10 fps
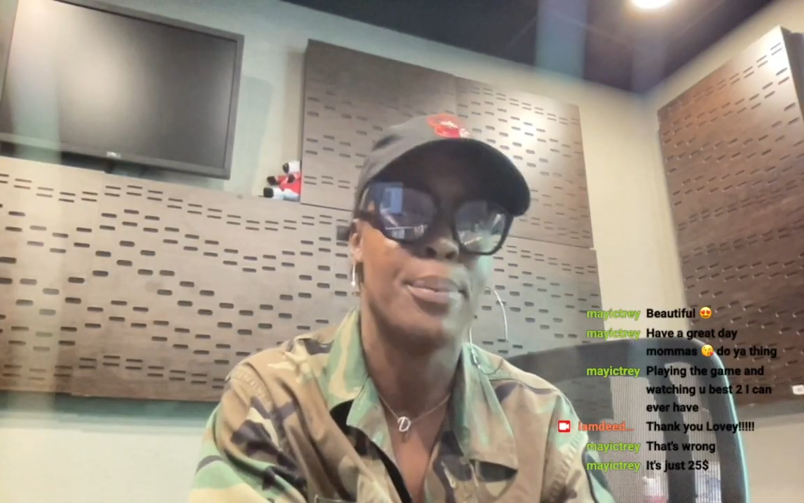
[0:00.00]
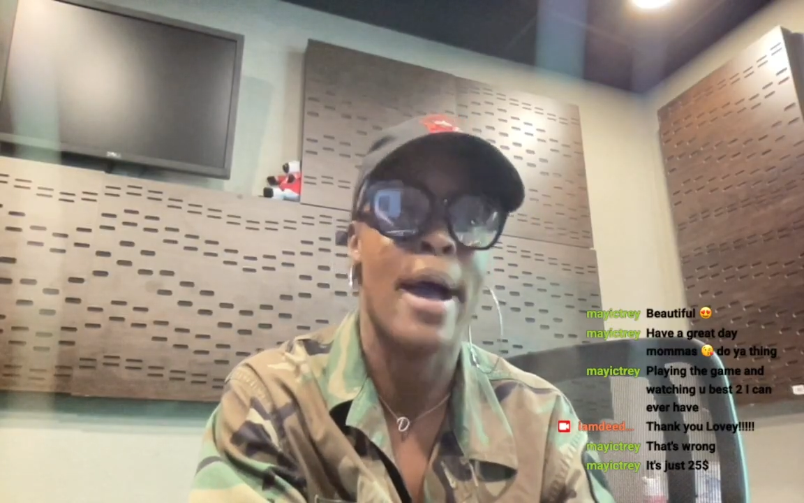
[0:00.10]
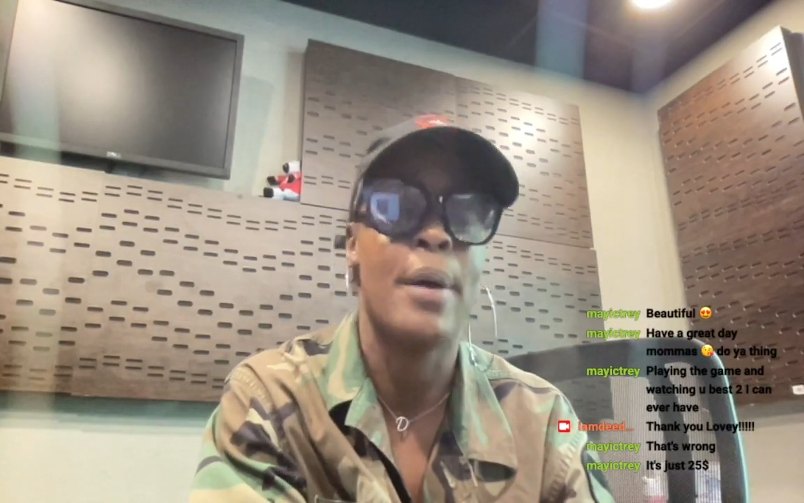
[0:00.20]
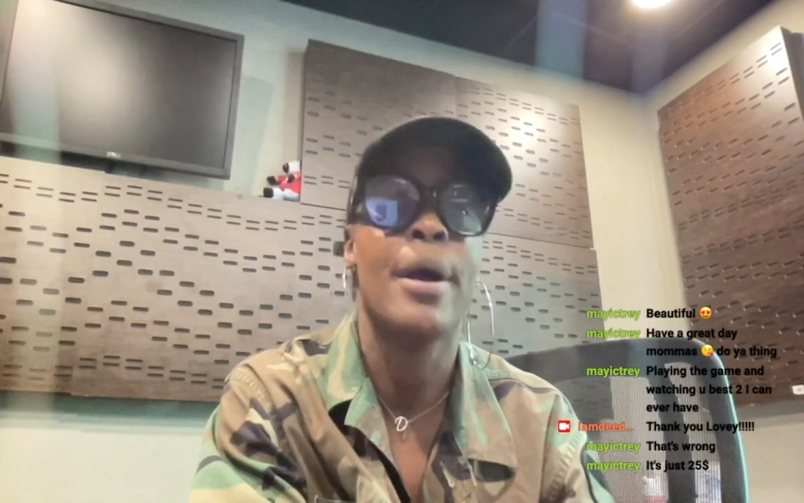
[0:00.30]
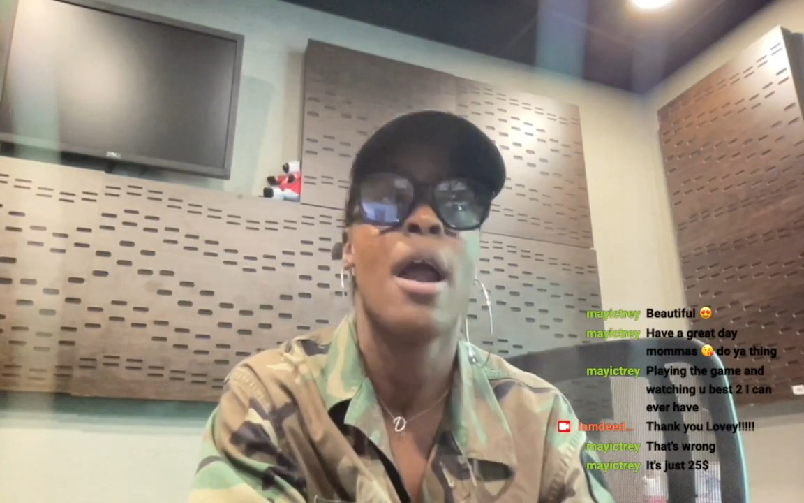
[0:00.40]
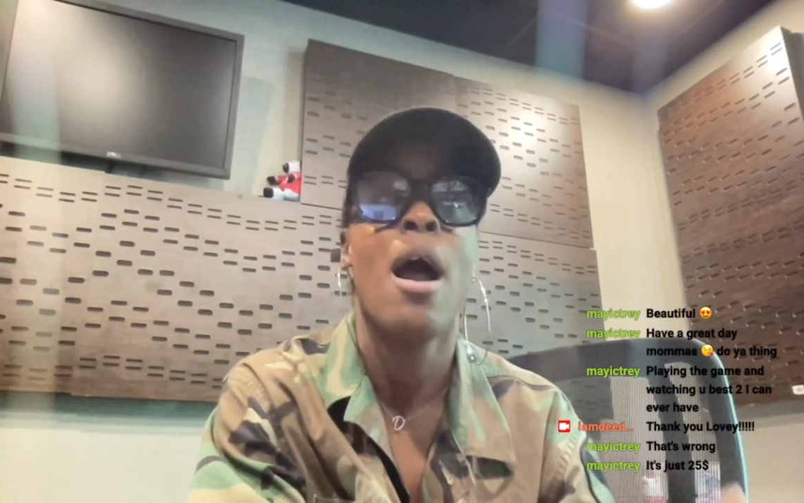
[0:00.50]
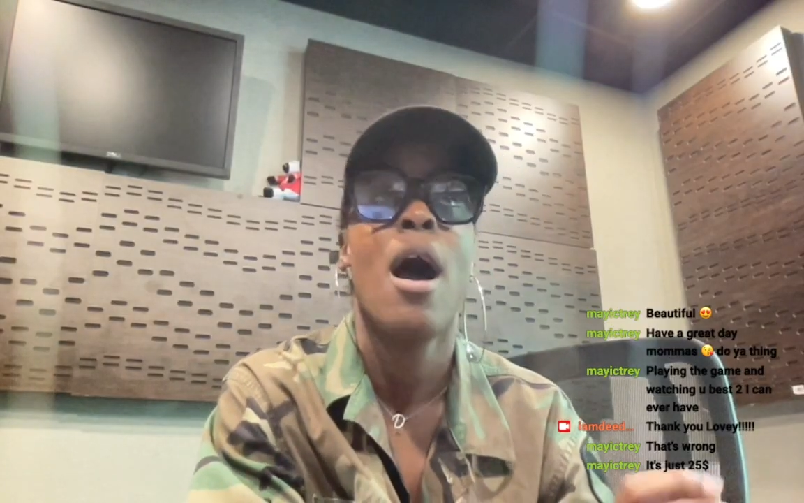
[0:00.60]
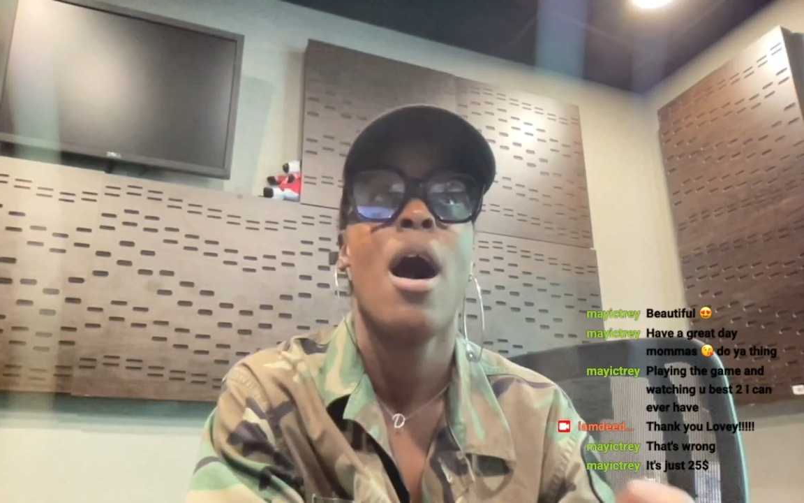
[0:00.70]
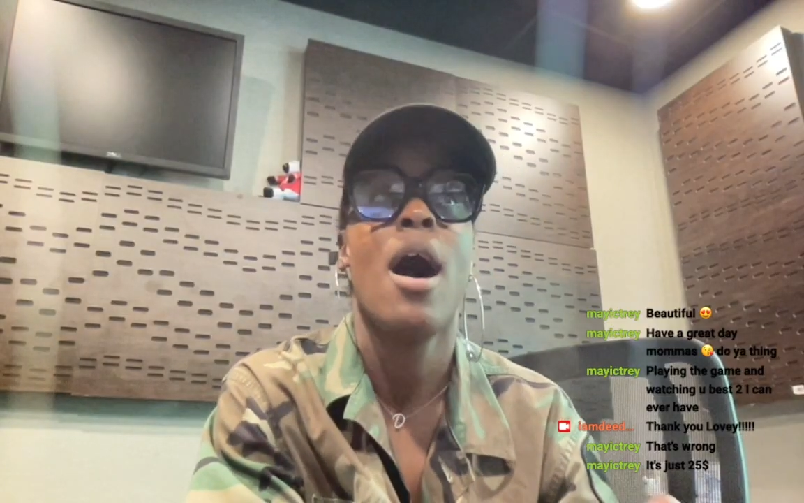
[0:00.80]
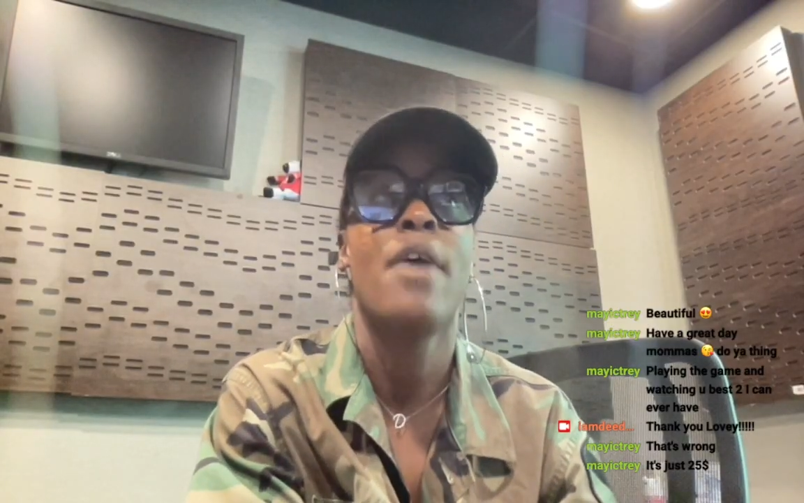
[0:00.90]
Power.
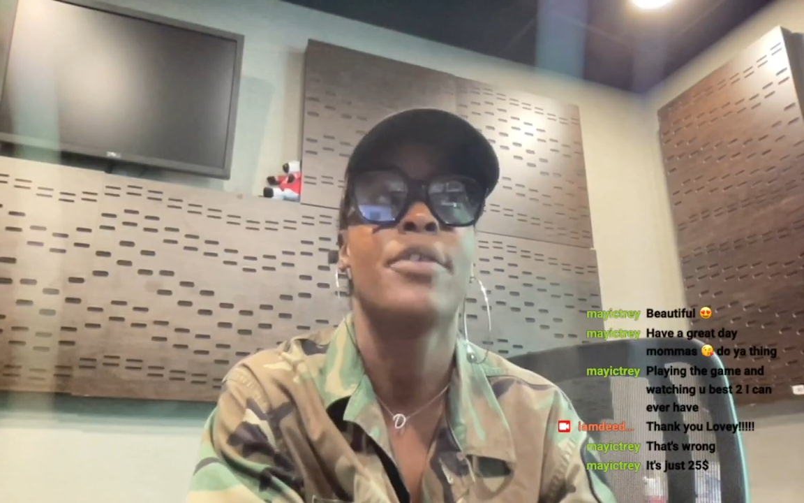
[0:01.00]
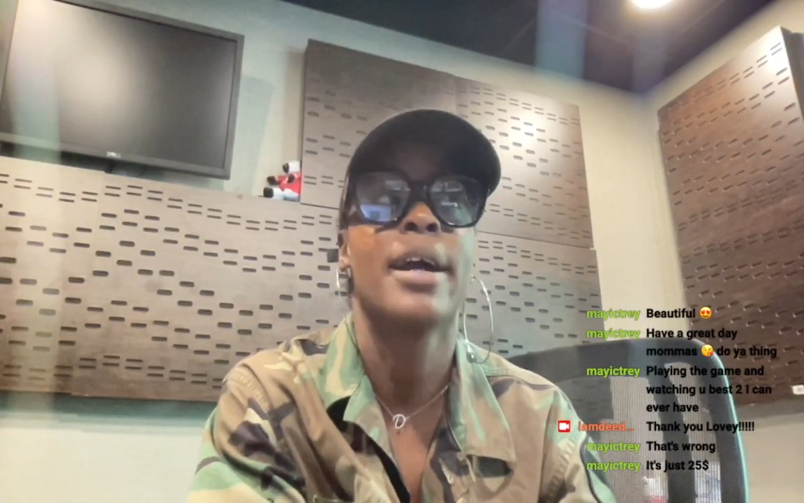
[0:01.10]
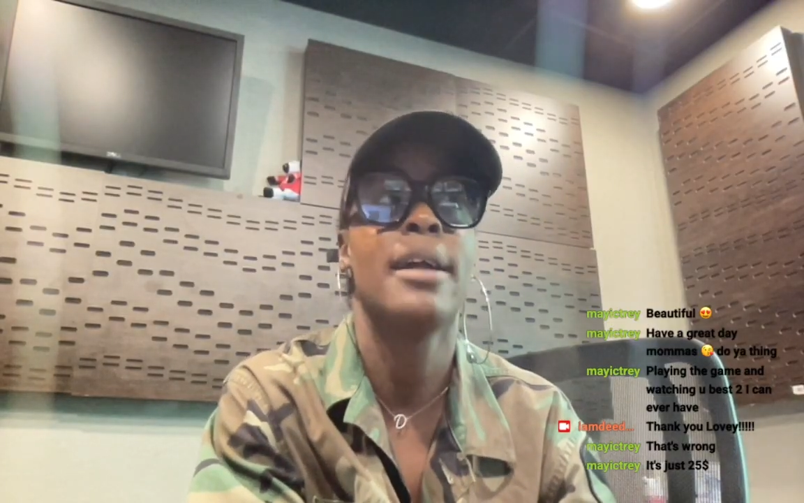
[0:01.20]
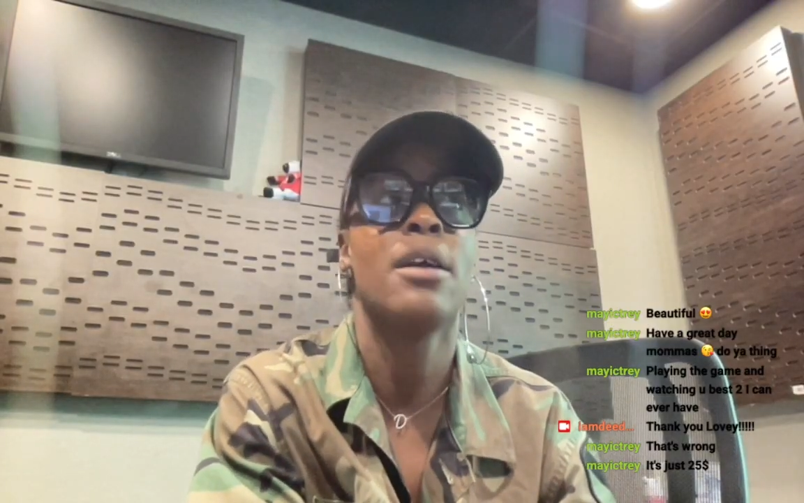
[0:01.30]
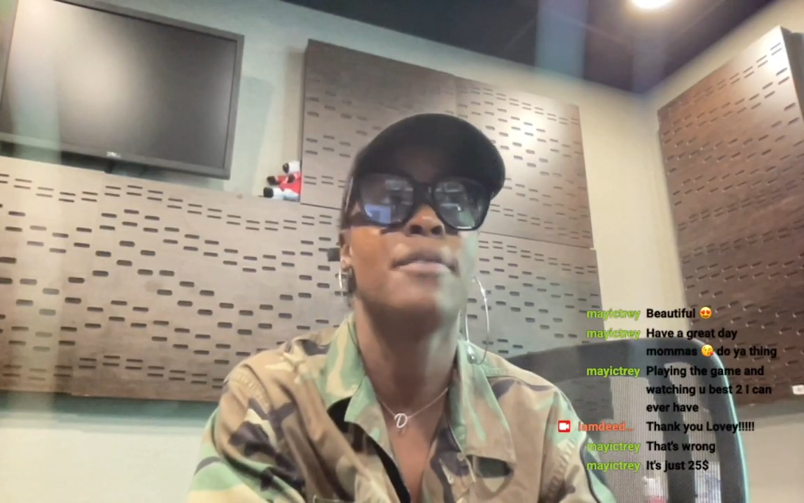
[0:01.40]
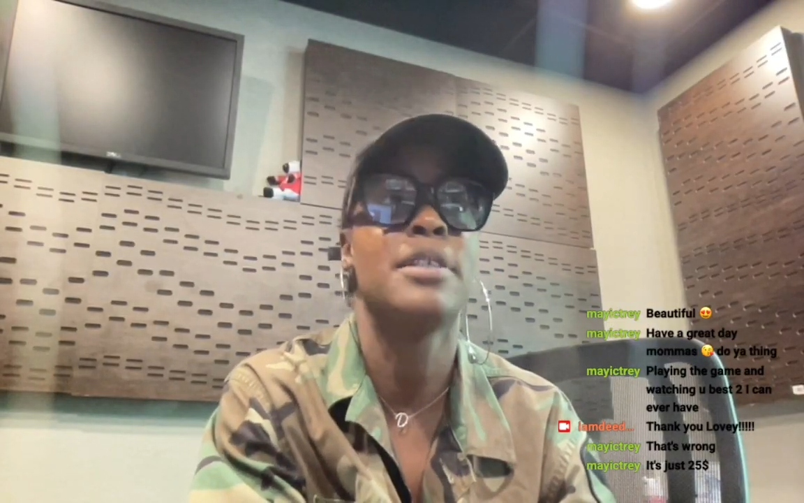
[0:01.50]
For cutting off